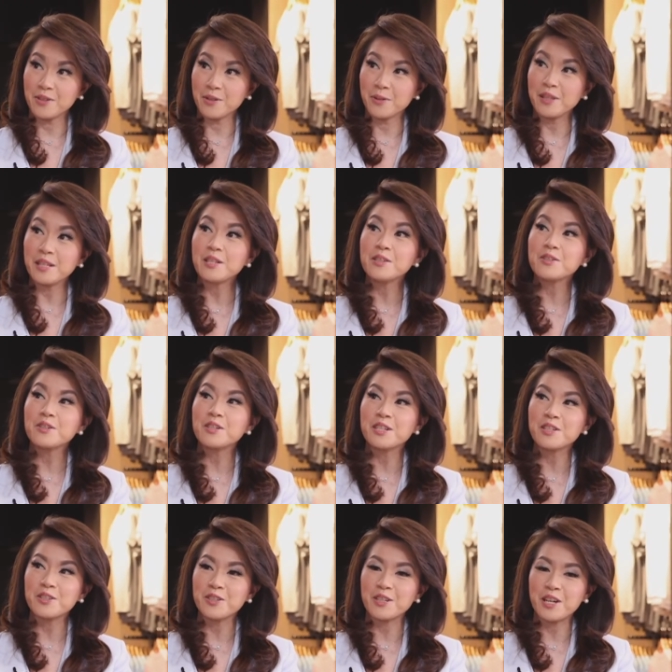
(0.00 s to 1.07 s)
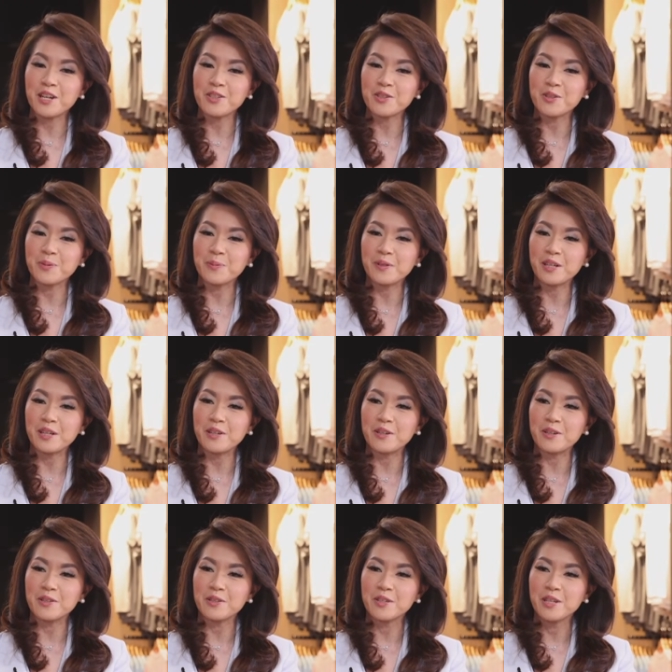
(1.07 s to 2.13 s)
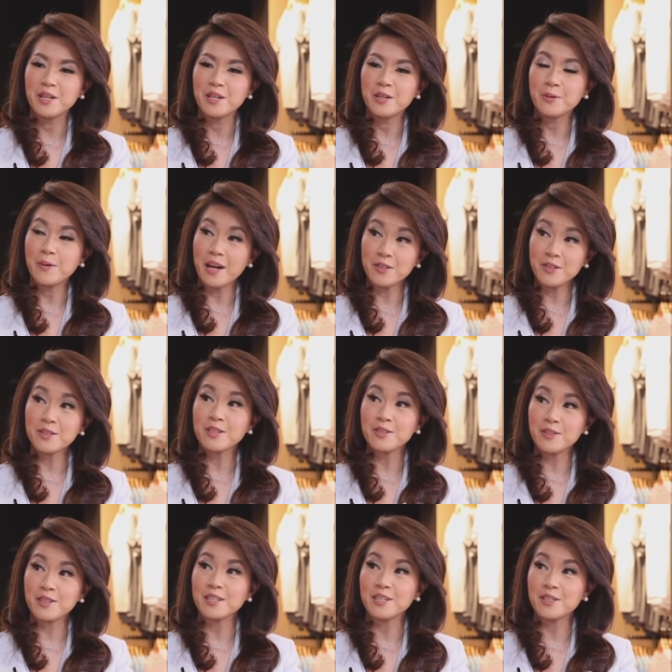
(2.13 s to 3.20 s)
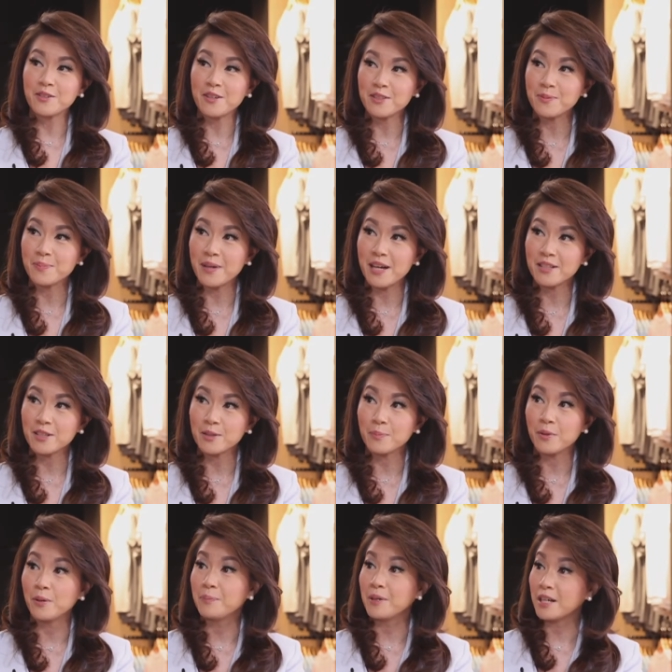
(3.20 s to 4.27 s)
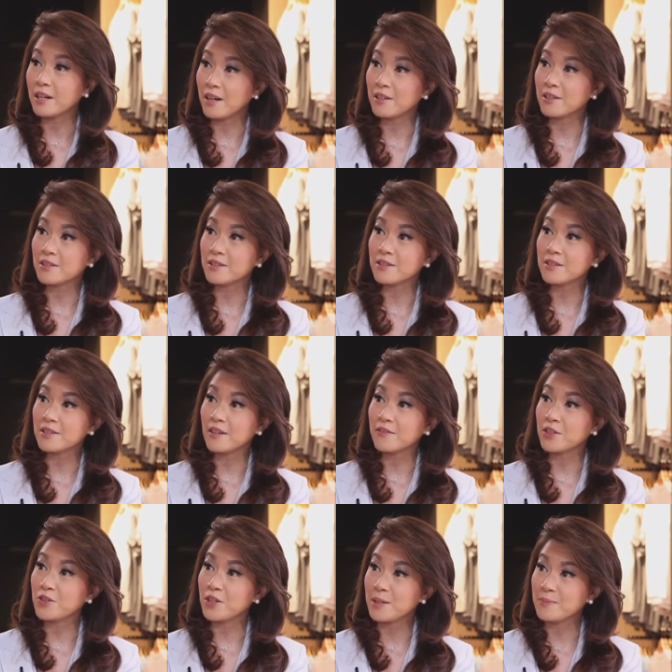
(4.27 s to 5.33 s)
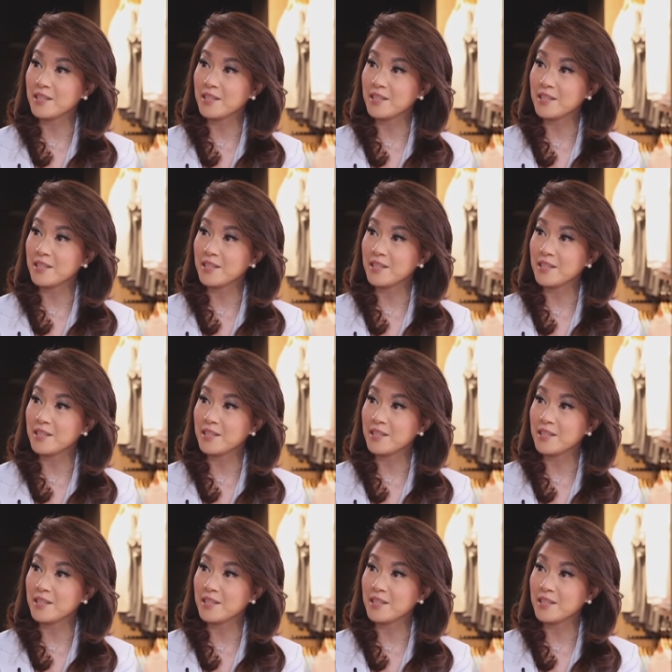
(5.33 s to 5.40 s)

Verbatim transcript: So absolutely. These are international players who actually took an interest in basketball because of the Dream